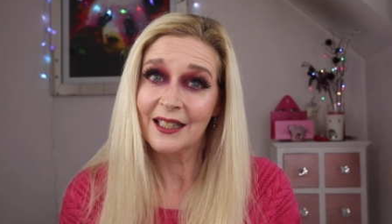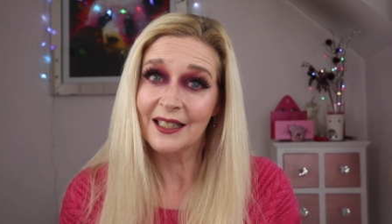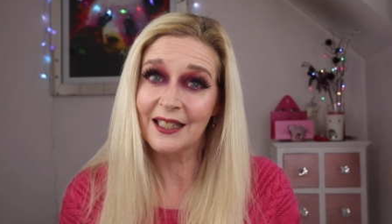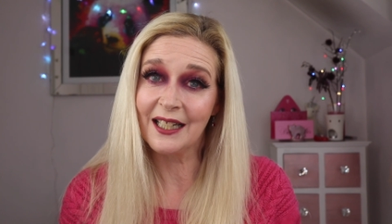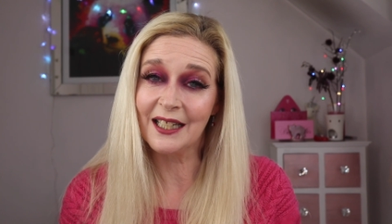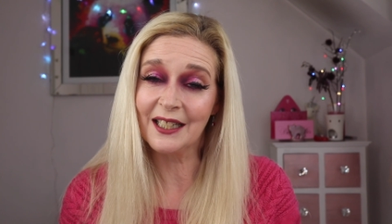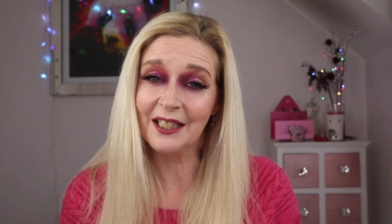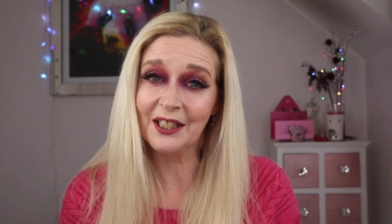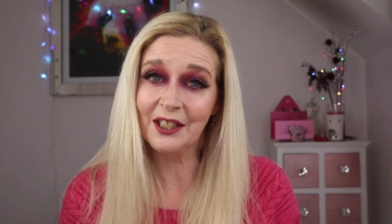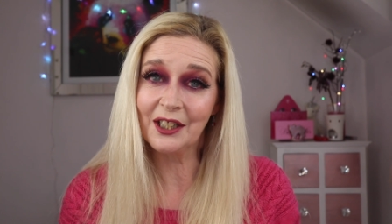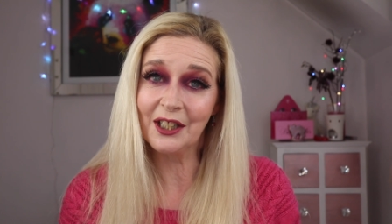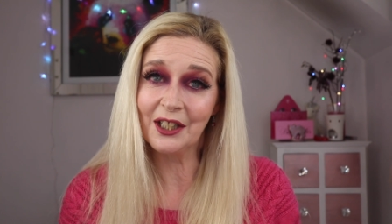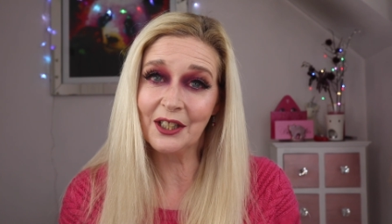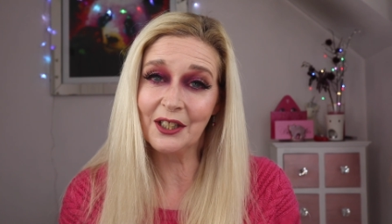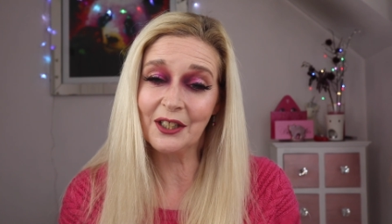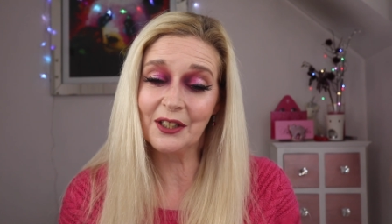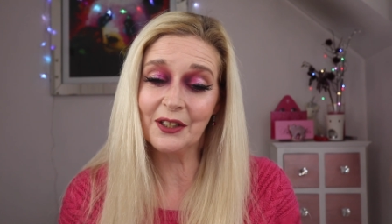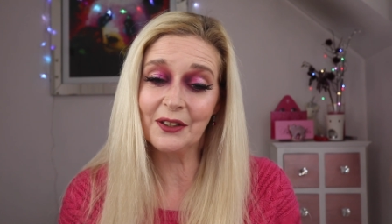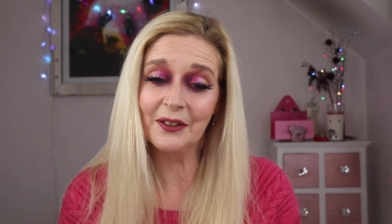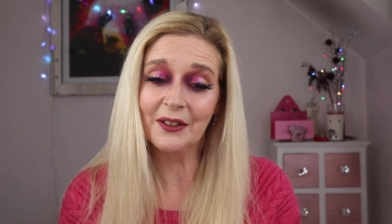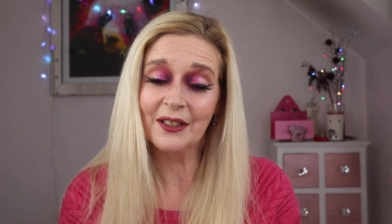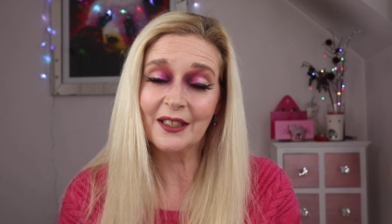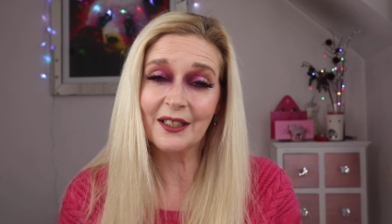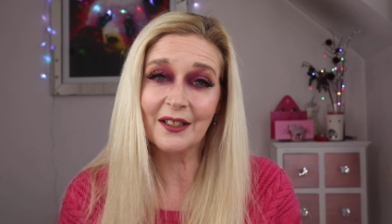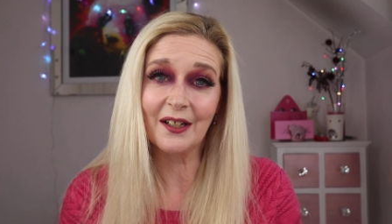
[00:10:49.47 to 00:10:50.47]
Thank
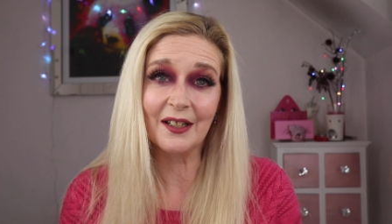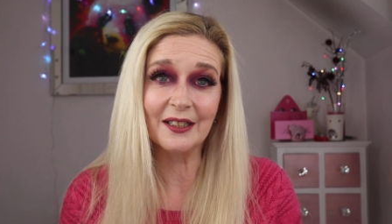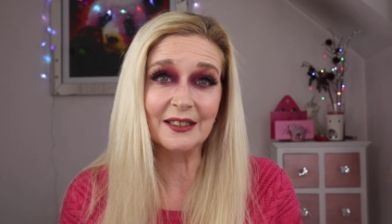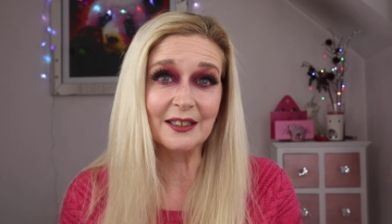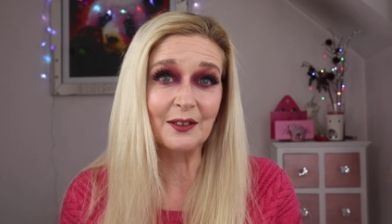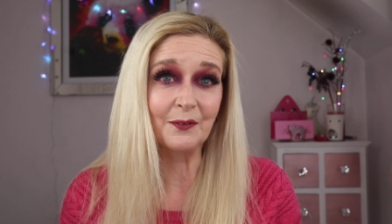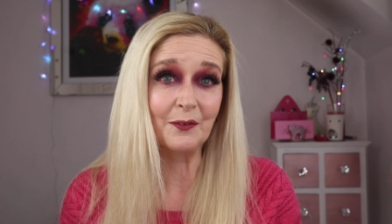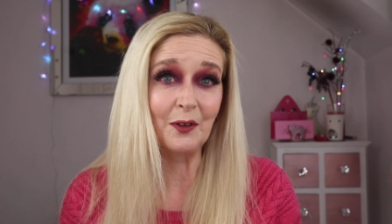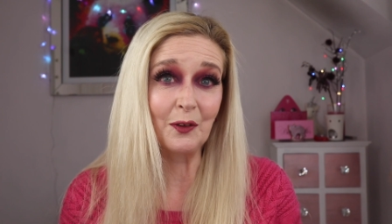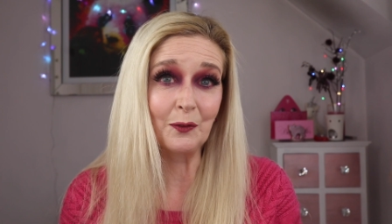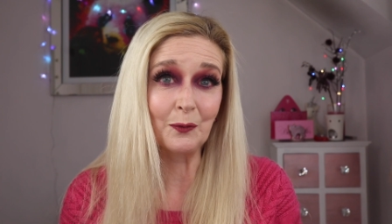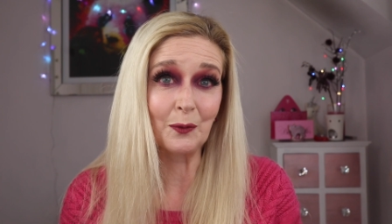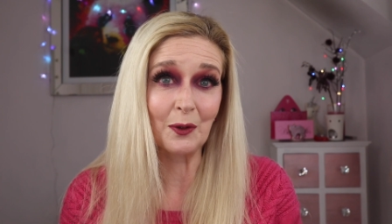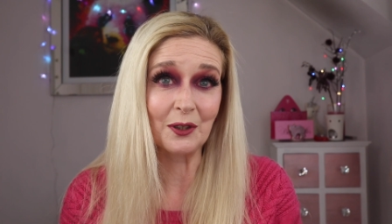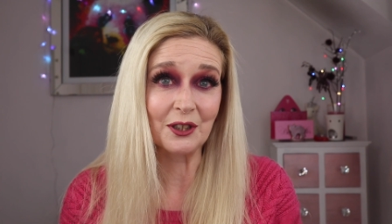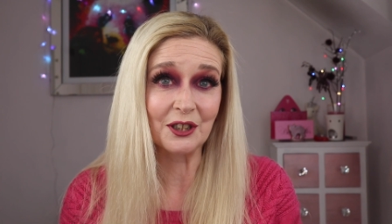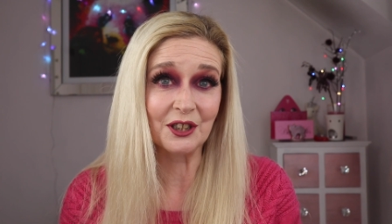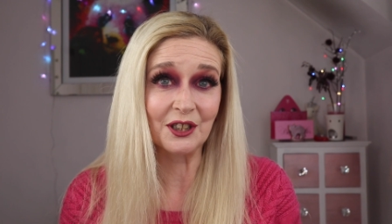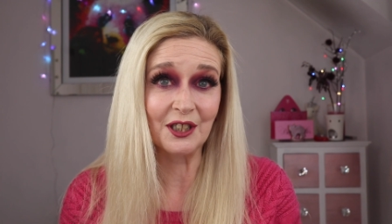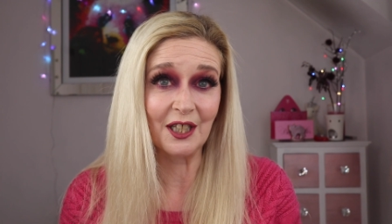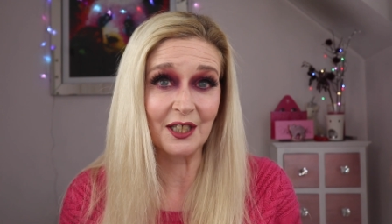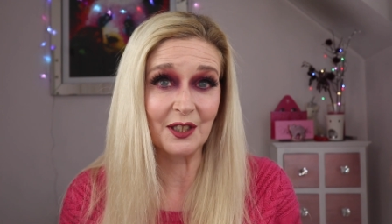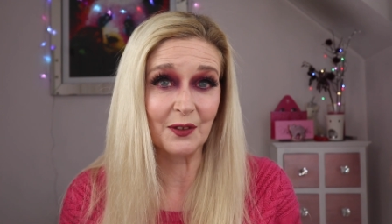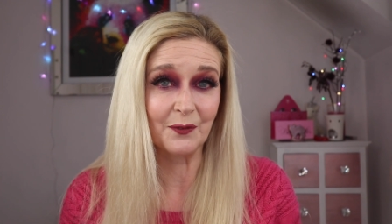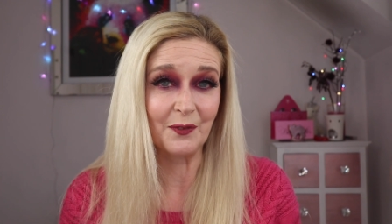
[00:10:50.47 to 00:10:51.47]
you guys if you've
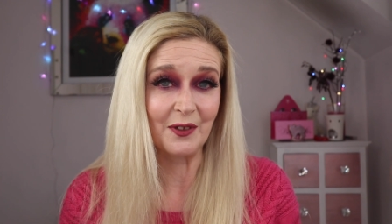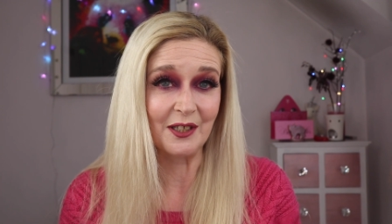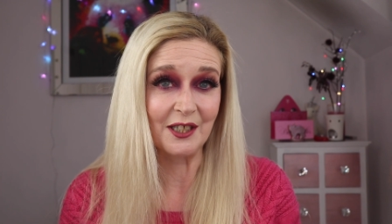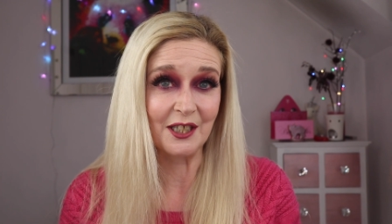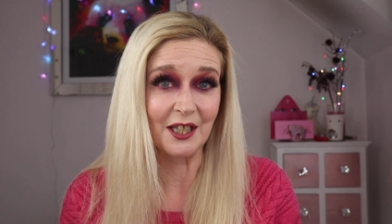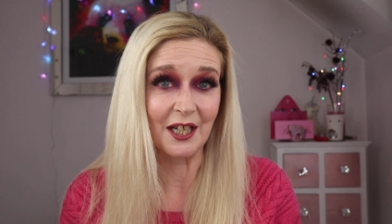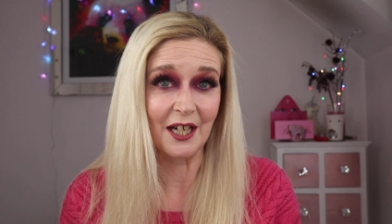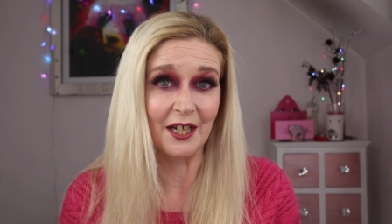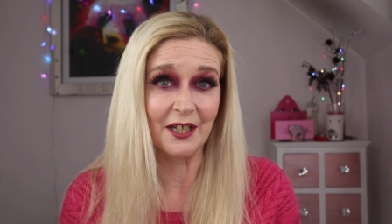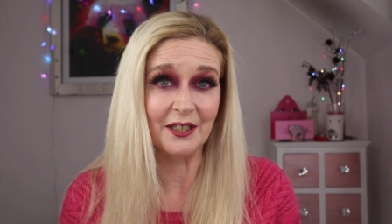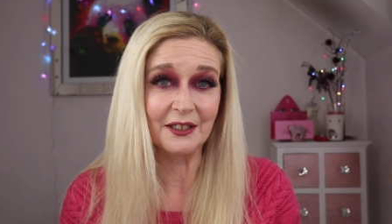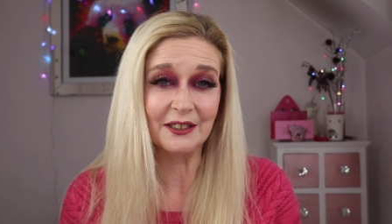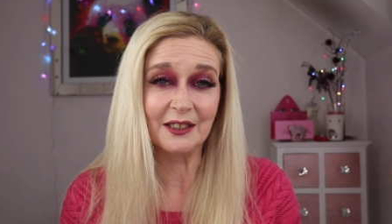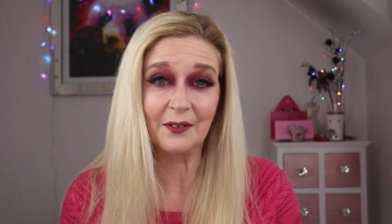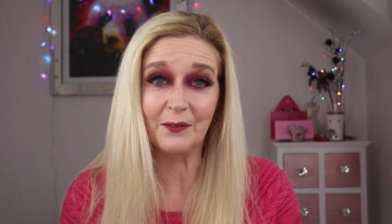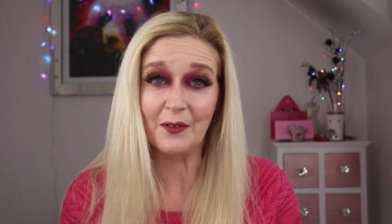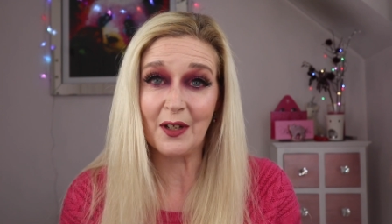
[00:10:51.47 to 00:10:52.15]
watched the other videos.